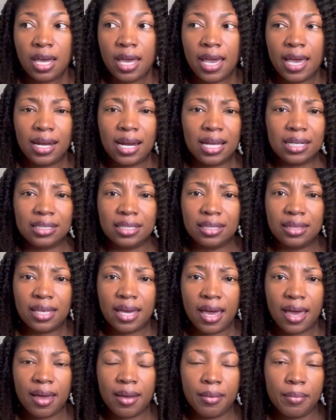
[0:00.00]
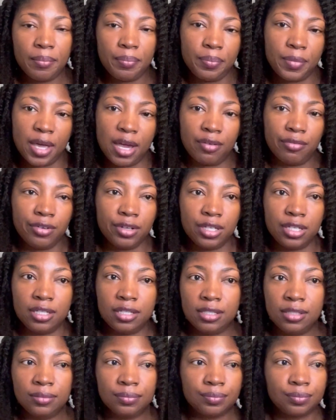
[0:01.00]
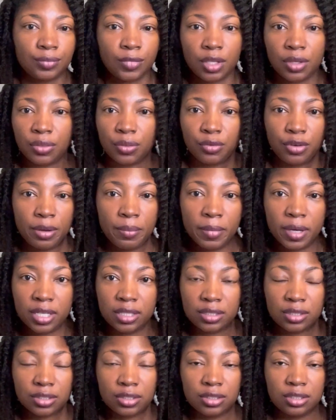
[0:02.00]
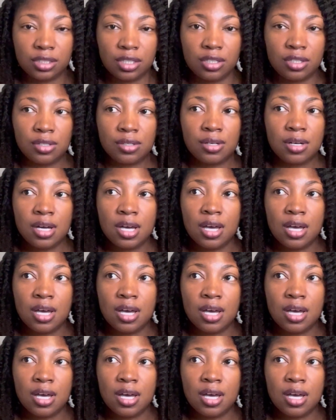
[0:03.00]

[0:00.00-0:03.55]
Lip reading: And I did that every 3 months or so.